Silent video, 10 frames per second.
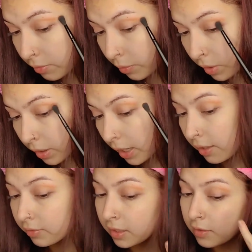You want to
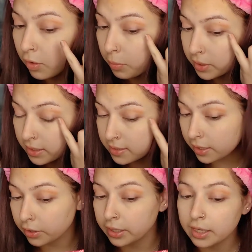kind of leave open this
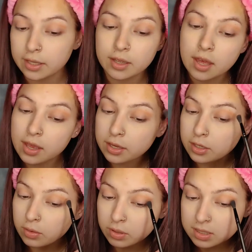area. You
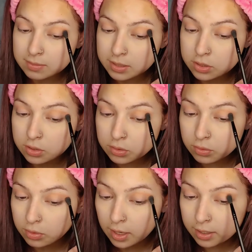don't want it to be too
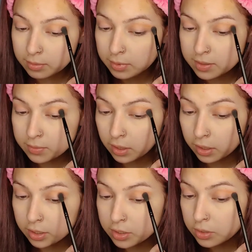crowded because we
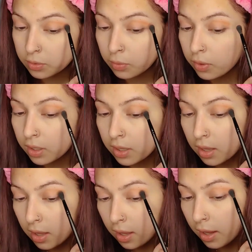are going to do
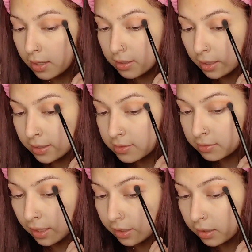a nice
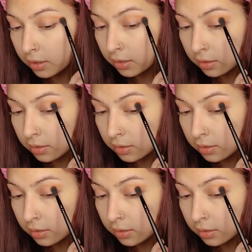liner.